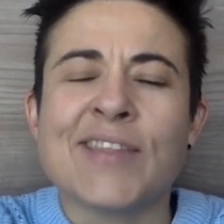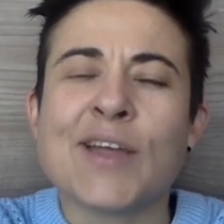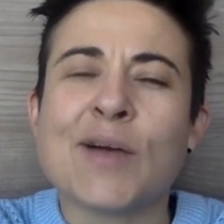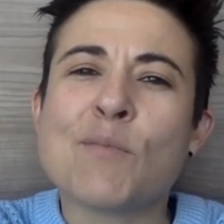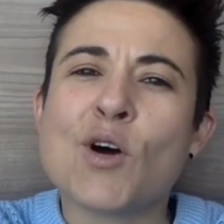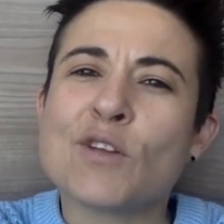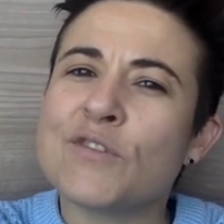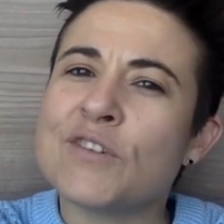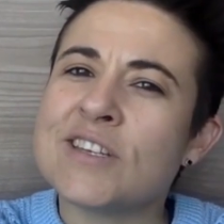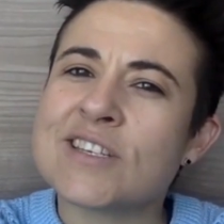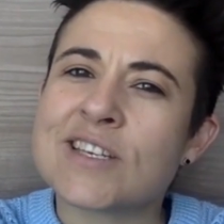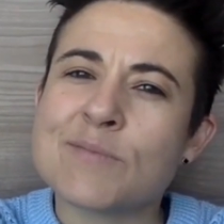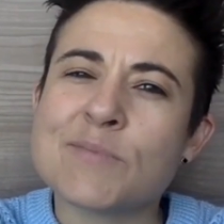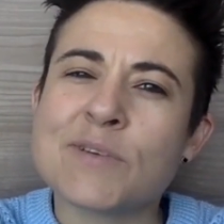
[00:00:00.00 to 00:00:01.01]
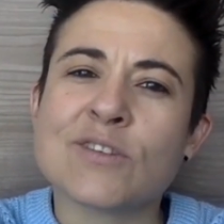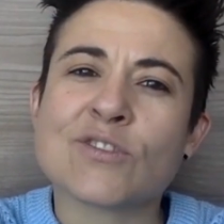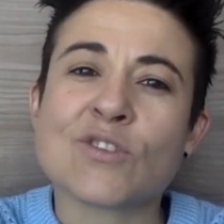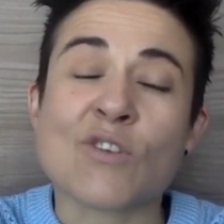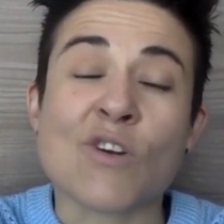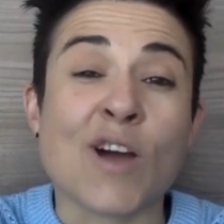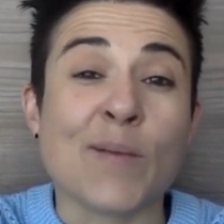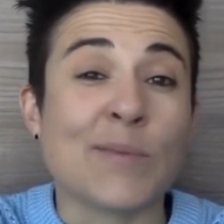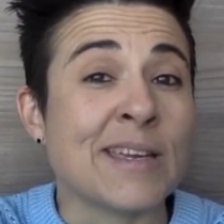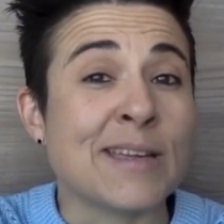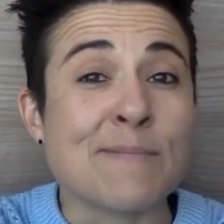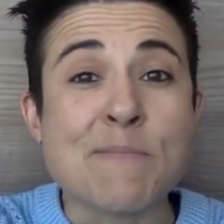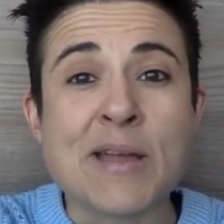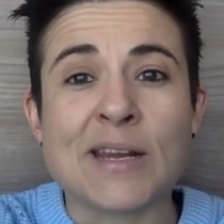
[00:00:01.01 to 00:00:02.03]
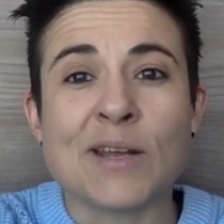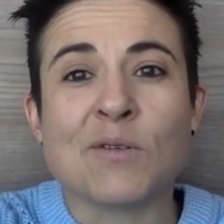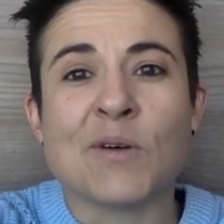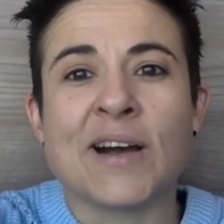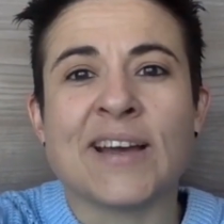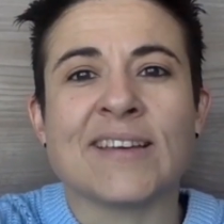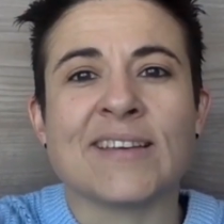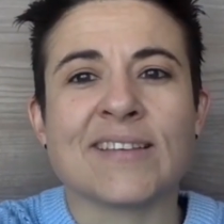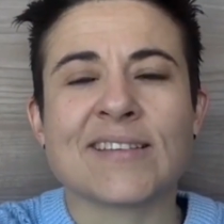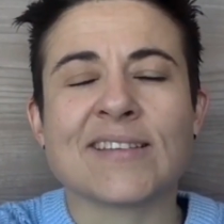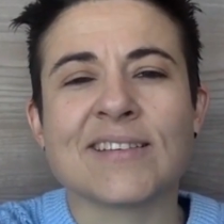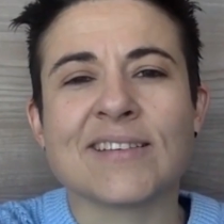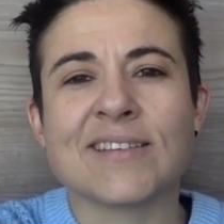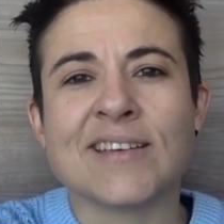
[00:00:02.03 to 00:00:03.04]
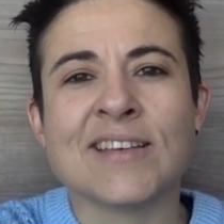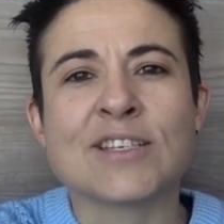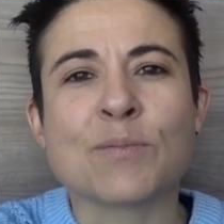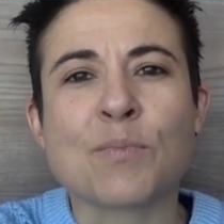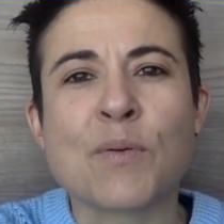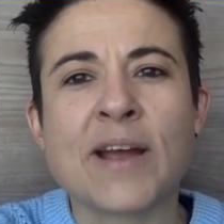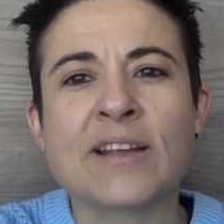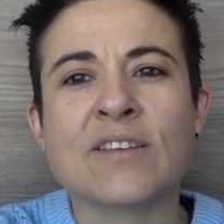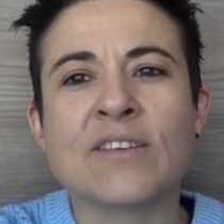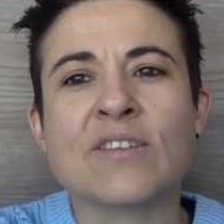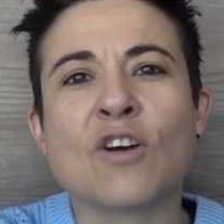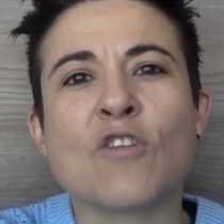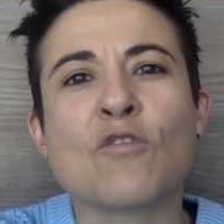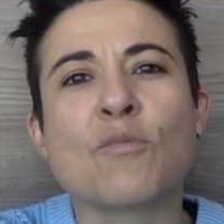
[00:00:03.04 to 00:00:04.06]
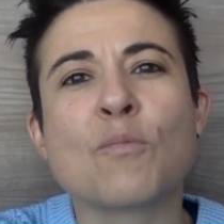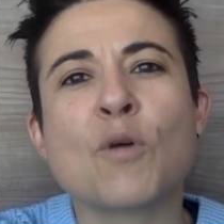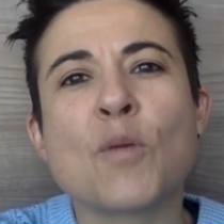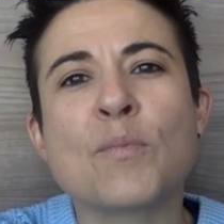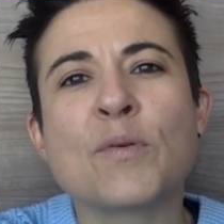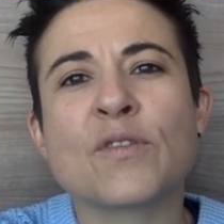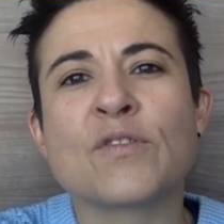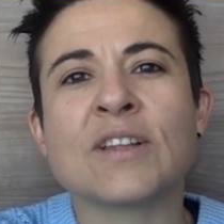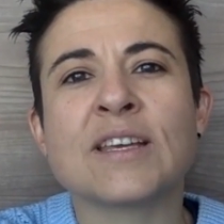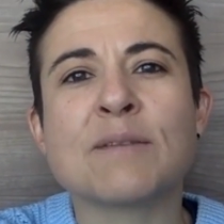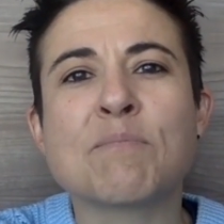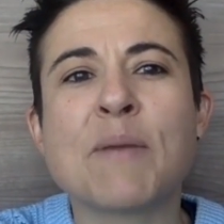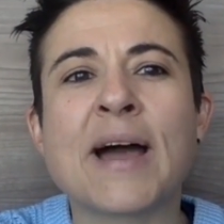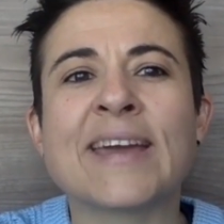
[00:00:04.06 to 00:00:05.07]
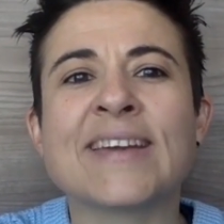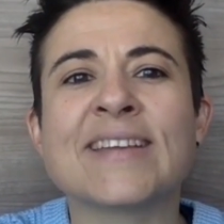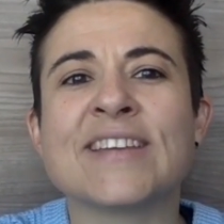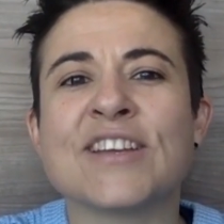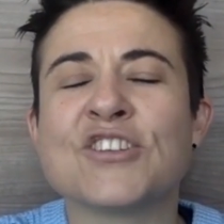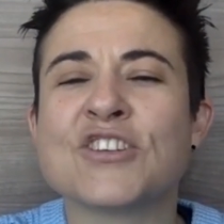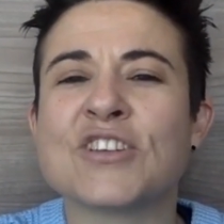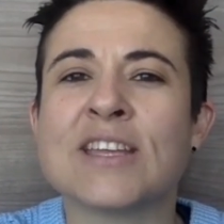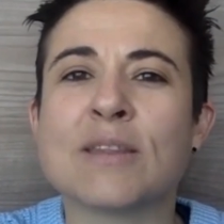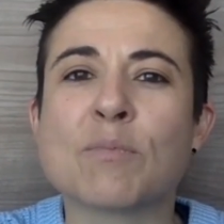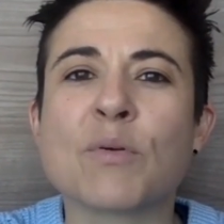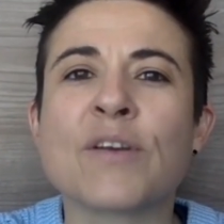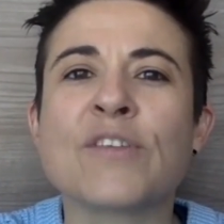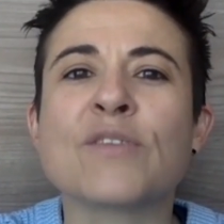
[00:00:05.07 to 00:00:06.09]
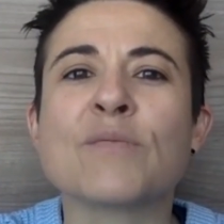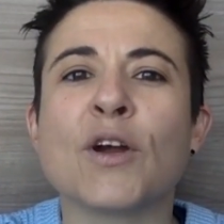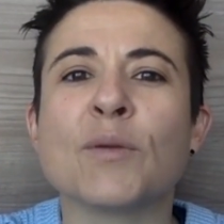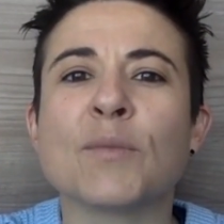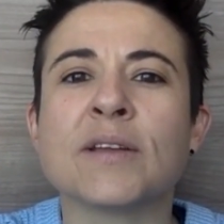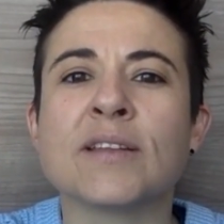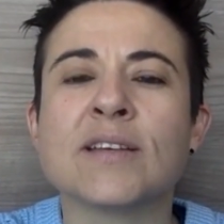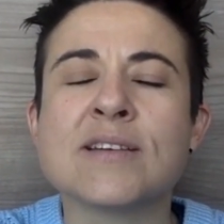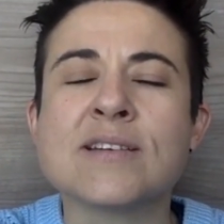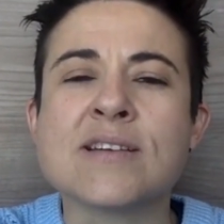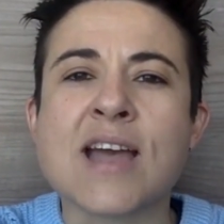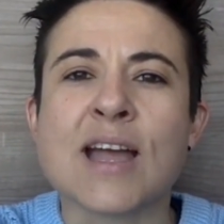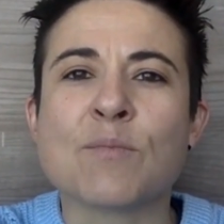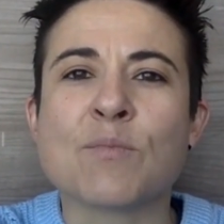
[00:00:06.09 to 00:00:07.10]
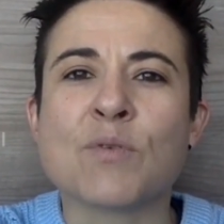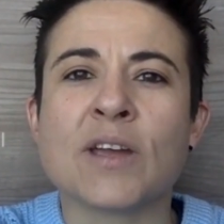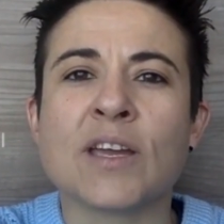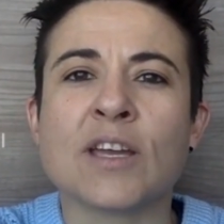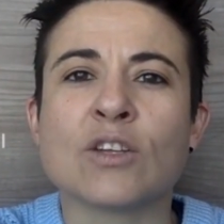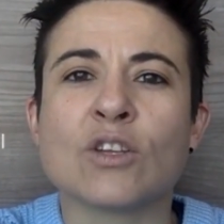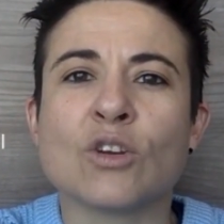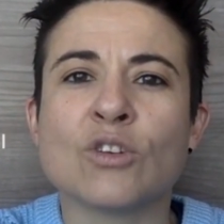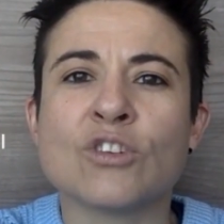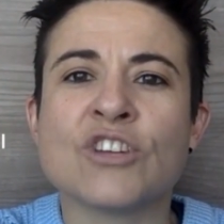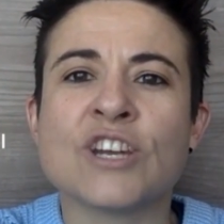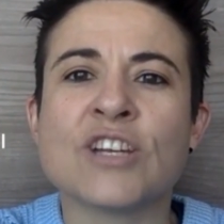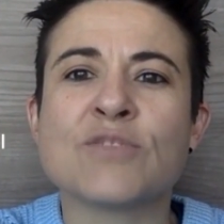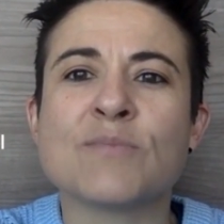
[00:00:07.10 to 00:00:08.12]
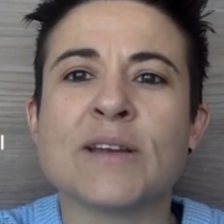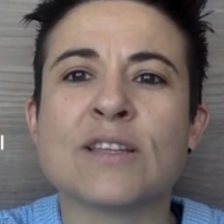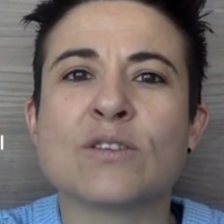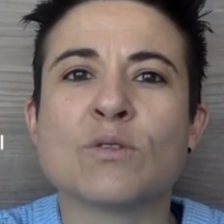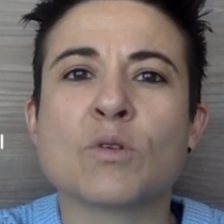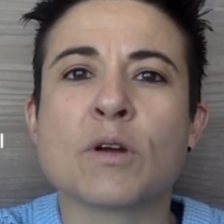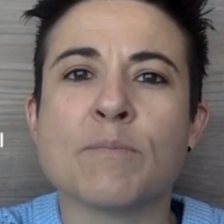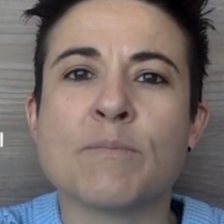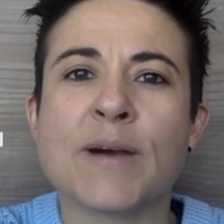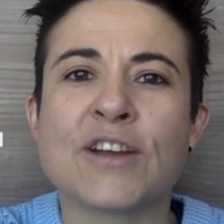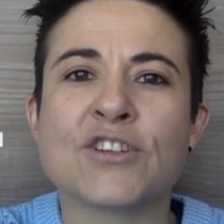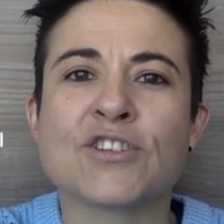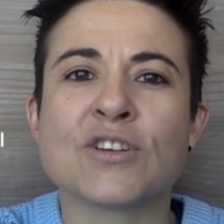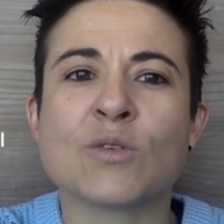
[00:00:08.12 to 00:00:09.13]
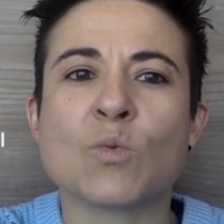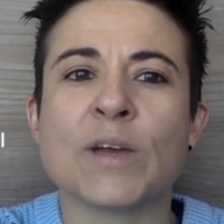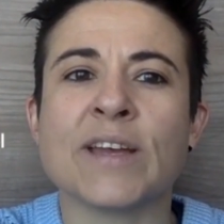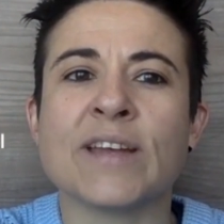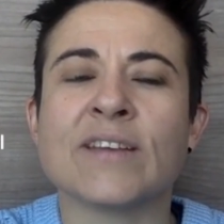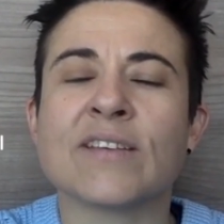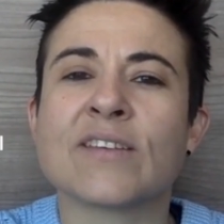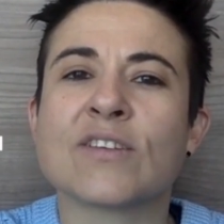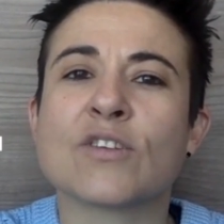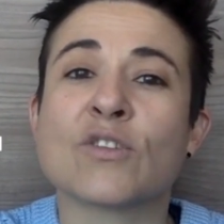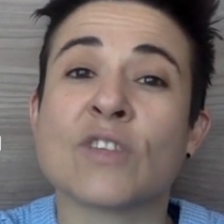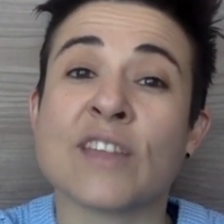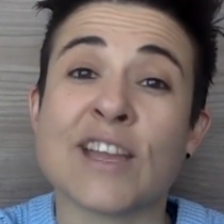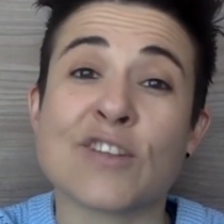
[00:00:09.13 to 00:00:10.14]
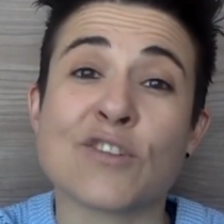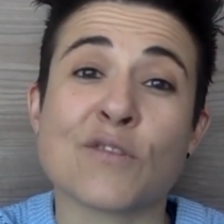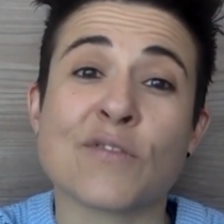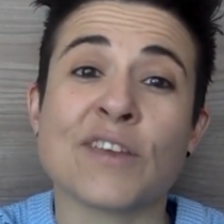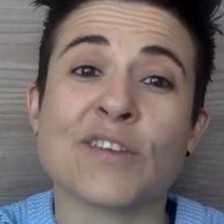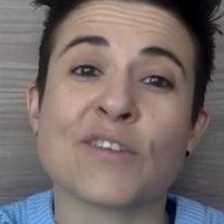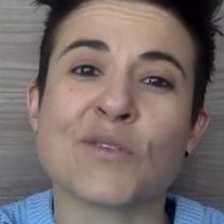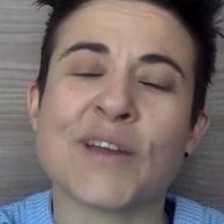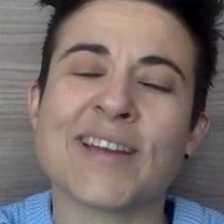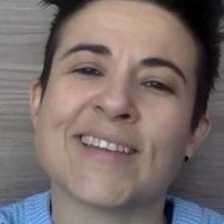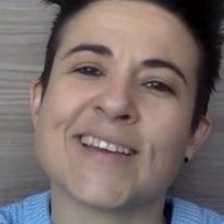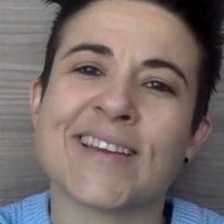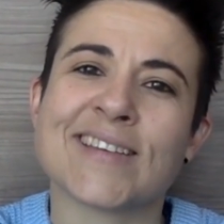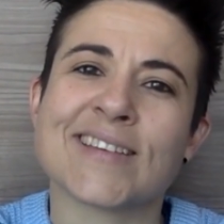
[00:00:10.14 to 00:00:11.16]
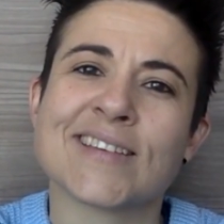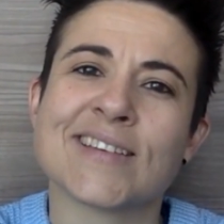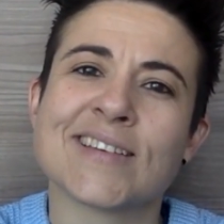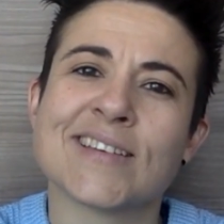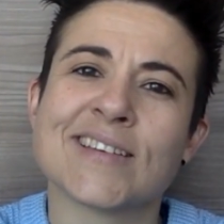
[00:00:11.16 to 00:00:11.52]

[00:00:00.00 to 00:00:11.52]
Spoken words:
Now, mindfulness can be described in many ways. It's a practice of purposefully paying attention in the present moment and bringing a non-judgmental, compassionate awareness to the nature of things around us.